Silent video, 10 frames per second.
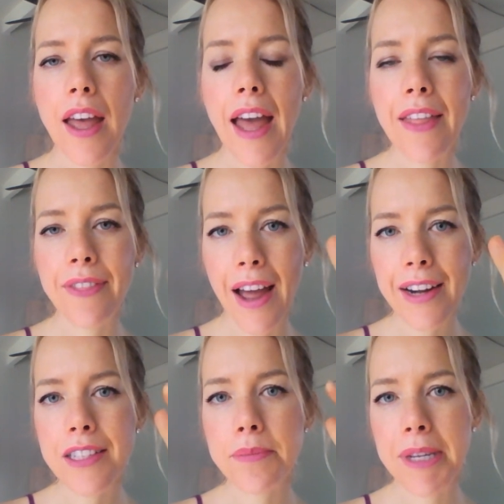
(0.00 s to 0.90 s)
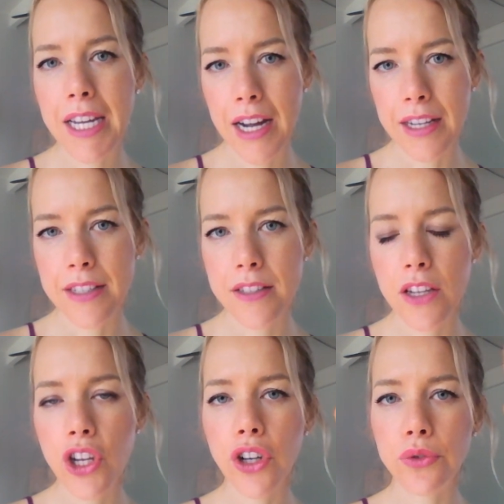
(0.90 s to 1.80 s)
And that is because
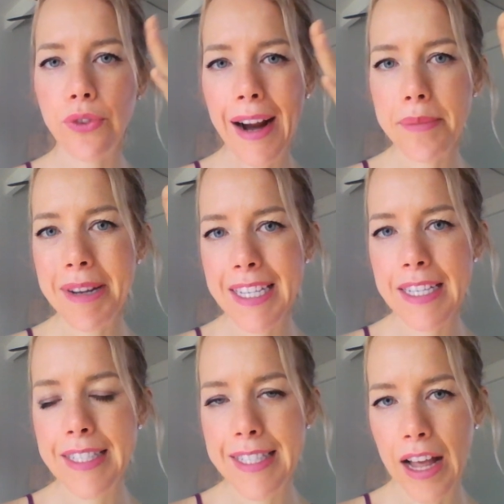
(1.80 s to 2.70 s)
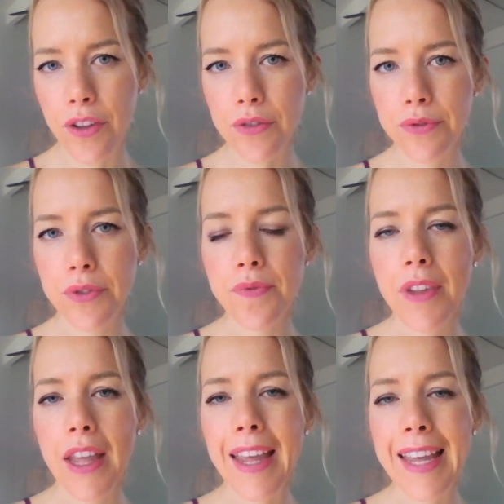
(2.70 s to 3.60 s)
your fragmented self
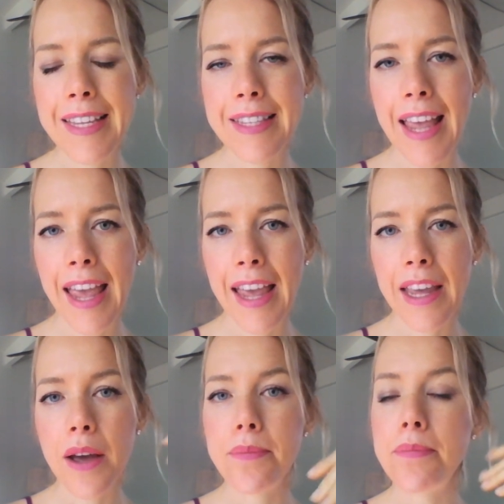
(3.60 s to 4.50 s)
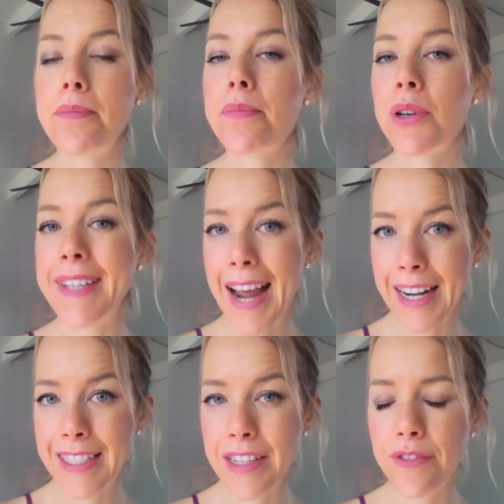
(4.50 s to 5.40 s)
is a
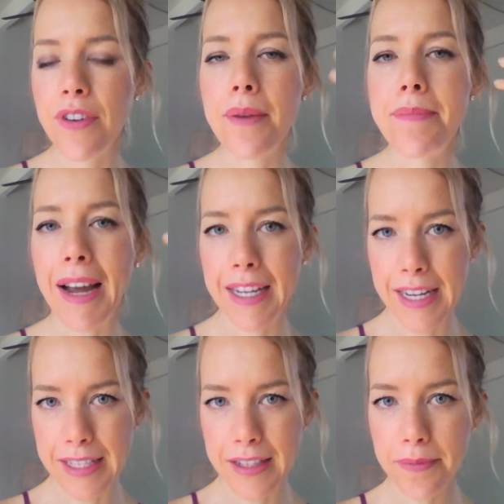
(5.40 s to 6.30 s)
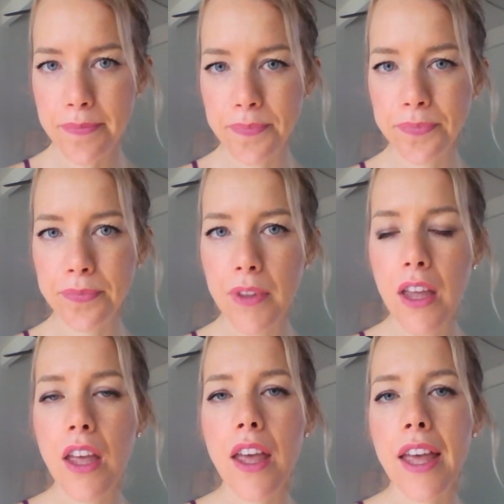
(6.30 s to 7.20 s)
protective mechanism.
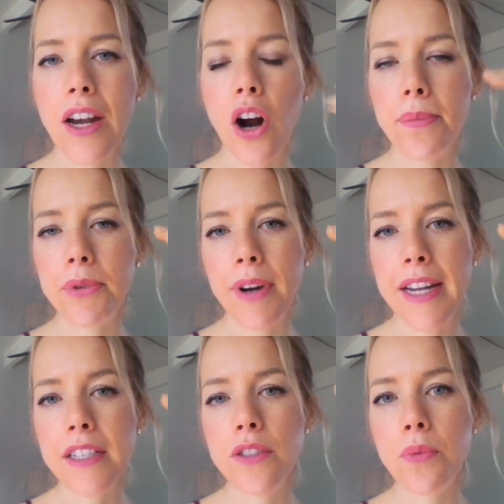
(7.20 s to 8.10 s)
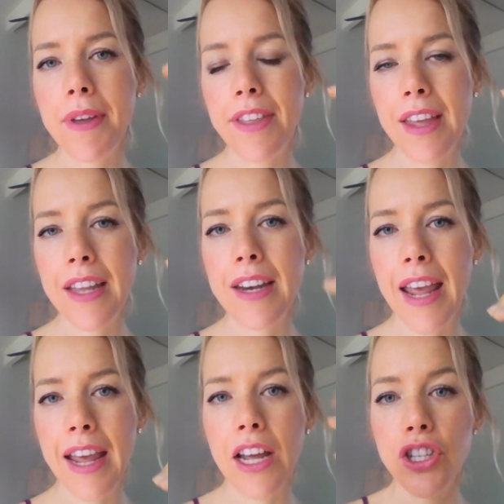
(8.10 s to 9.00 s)
It operates within
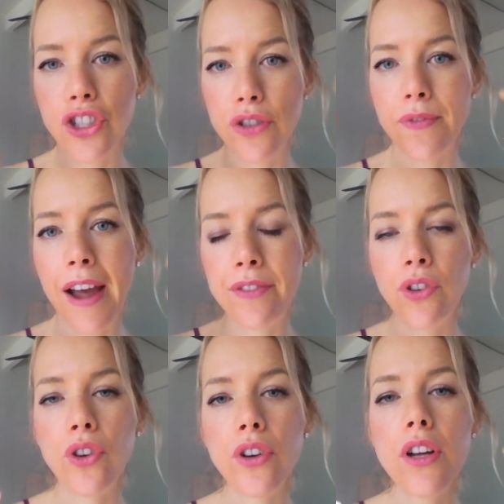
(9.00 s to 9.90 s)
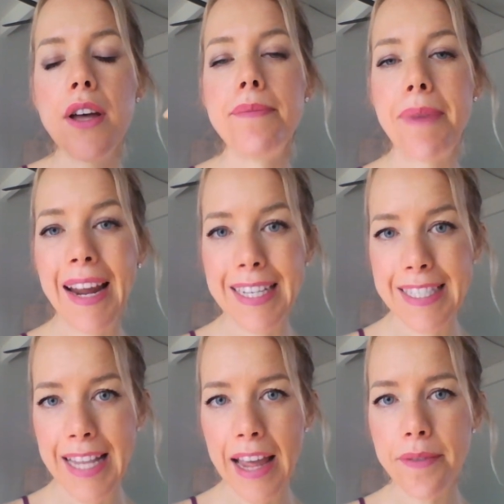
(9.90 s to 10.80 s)
a survival
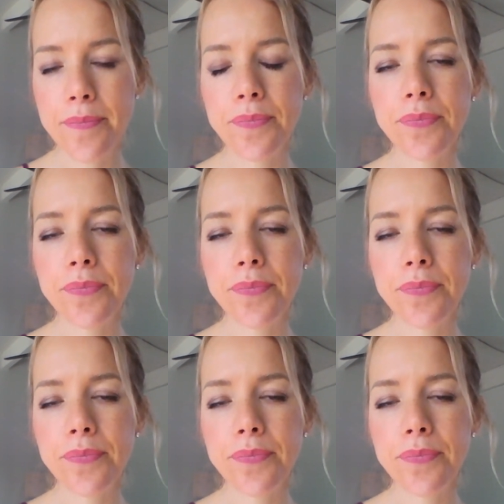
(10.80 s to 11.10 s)
mindset,